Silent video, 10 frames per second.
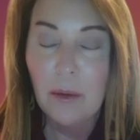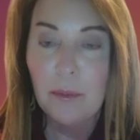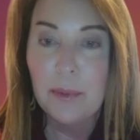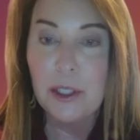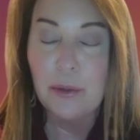
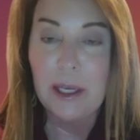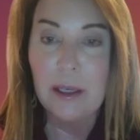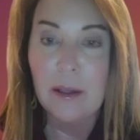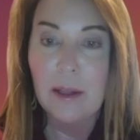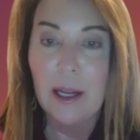
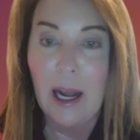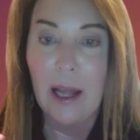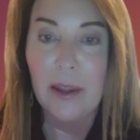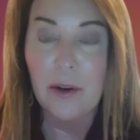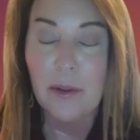
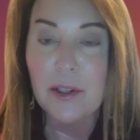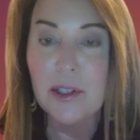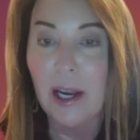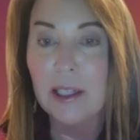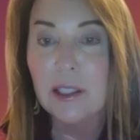that are the
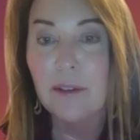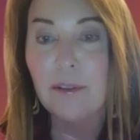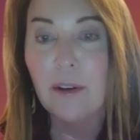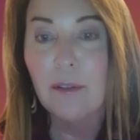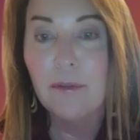size of
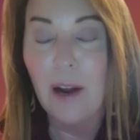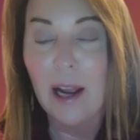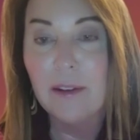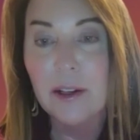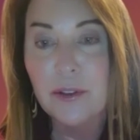
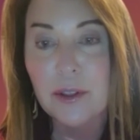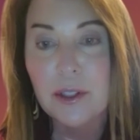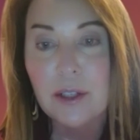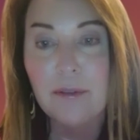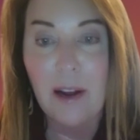
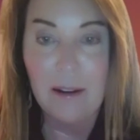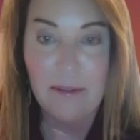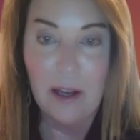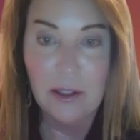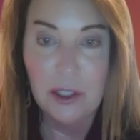500 to
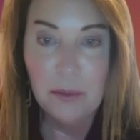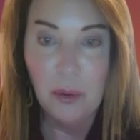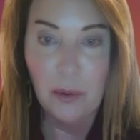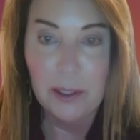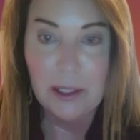5,000
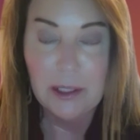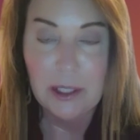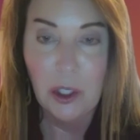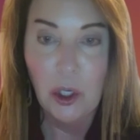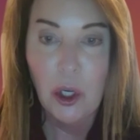employees
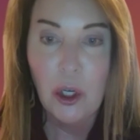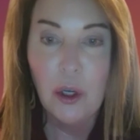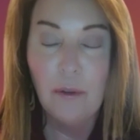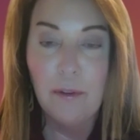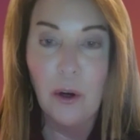
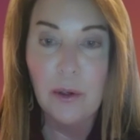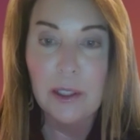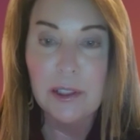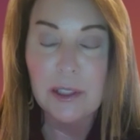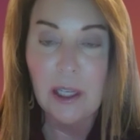who
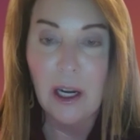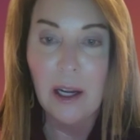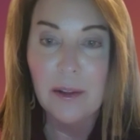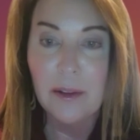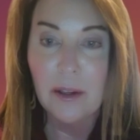
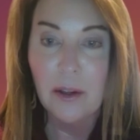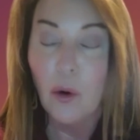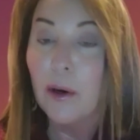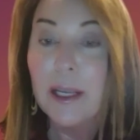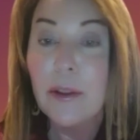
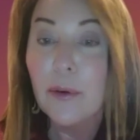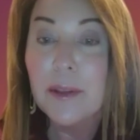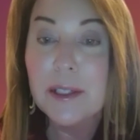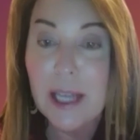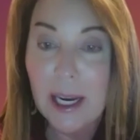are either in
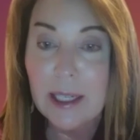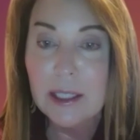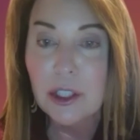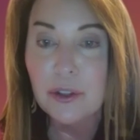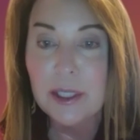the tech
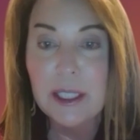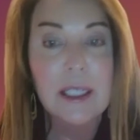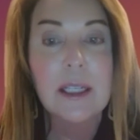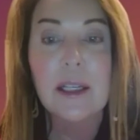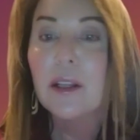industry,
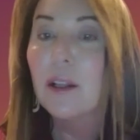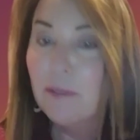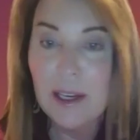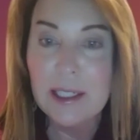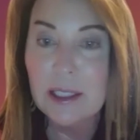the
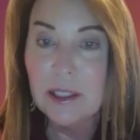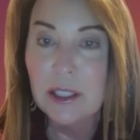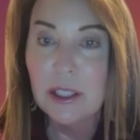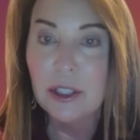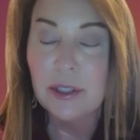finance
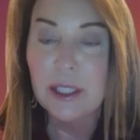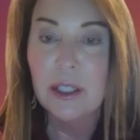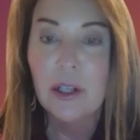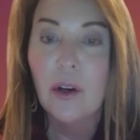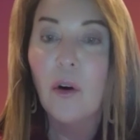
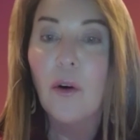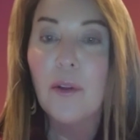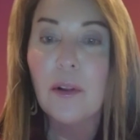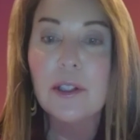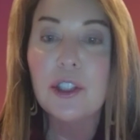industry, or the
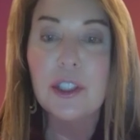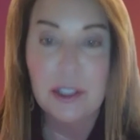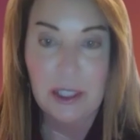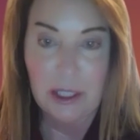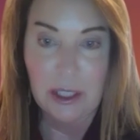
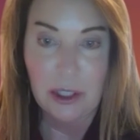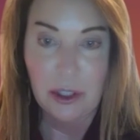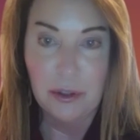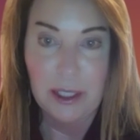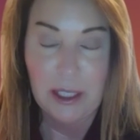logistics
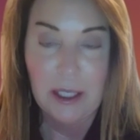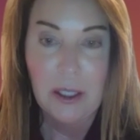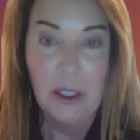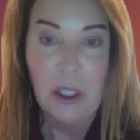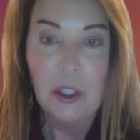industry.
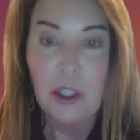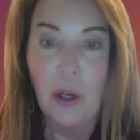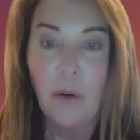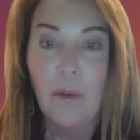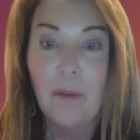
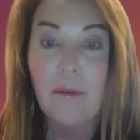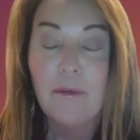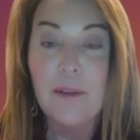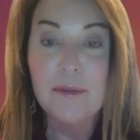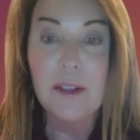So
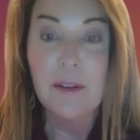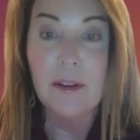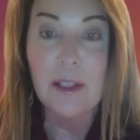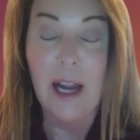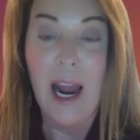
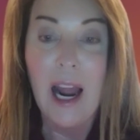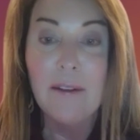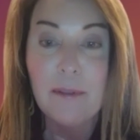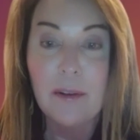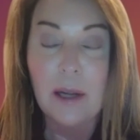
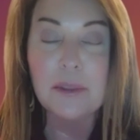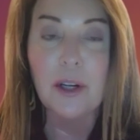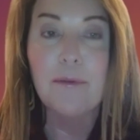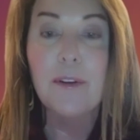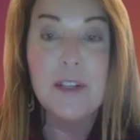
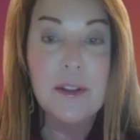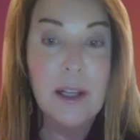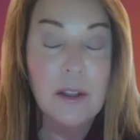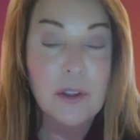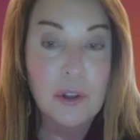
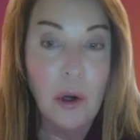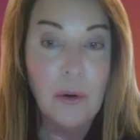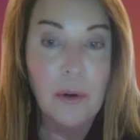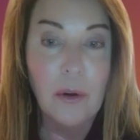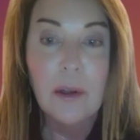15,000
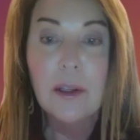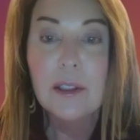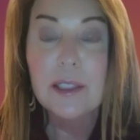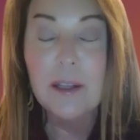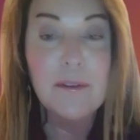total,
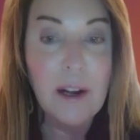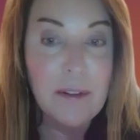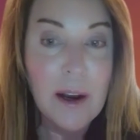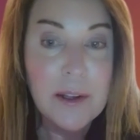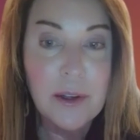
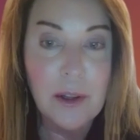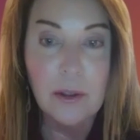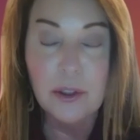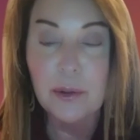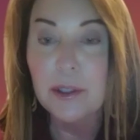7,500 of
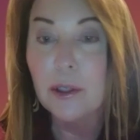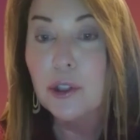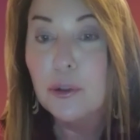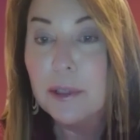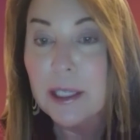those are in those
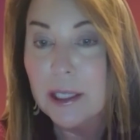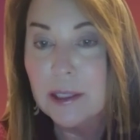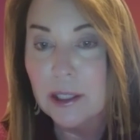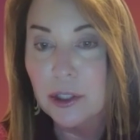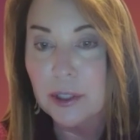three
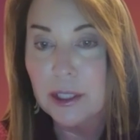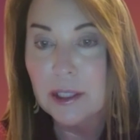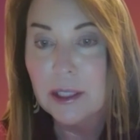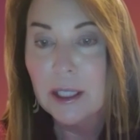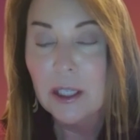
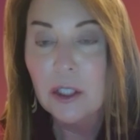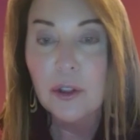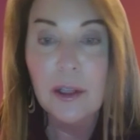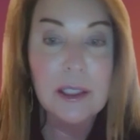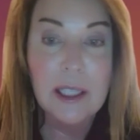industries.
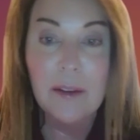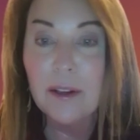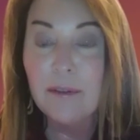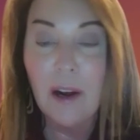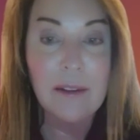So that's
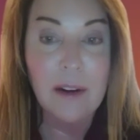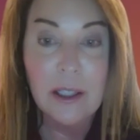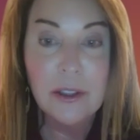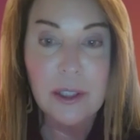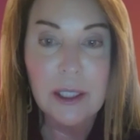
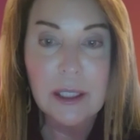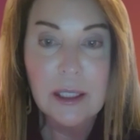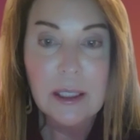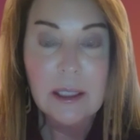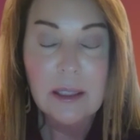7,500
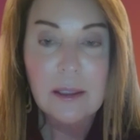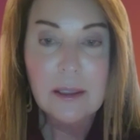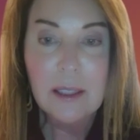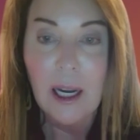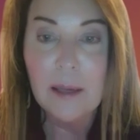
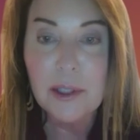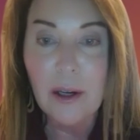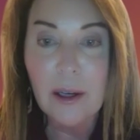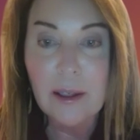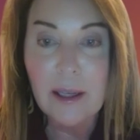times
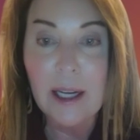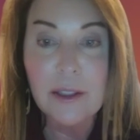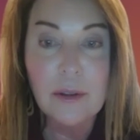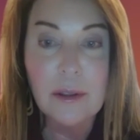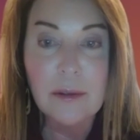our
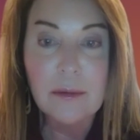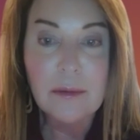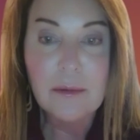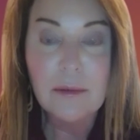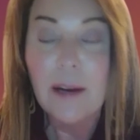annual
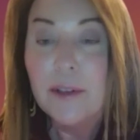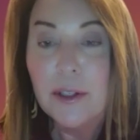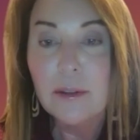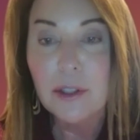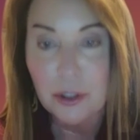
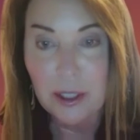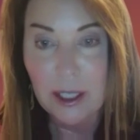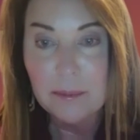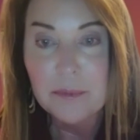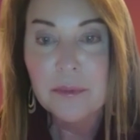revenue stream,